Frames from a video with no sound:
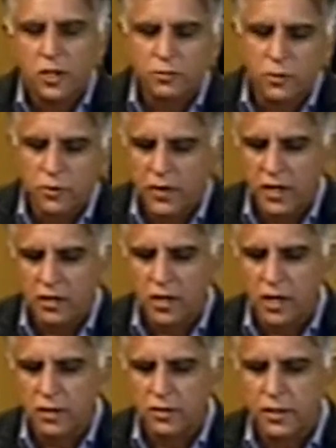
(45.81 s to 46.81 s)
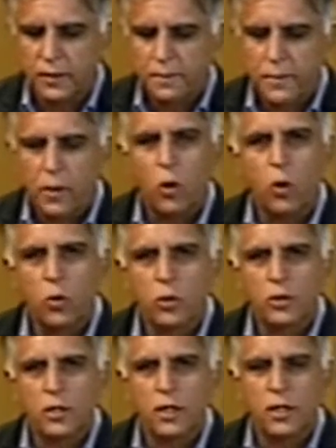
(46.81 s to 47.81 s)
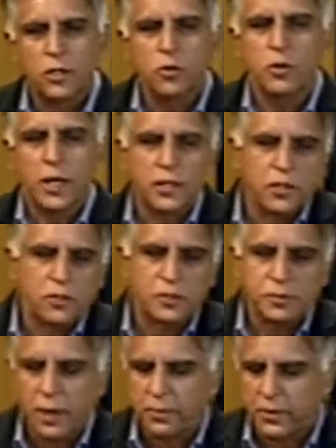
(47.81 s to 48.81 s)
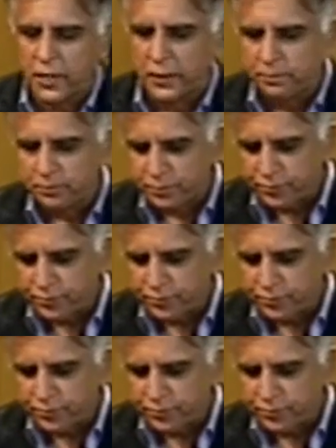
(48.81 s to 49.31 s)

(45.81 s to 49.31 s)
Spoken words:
moving around old, new and used property.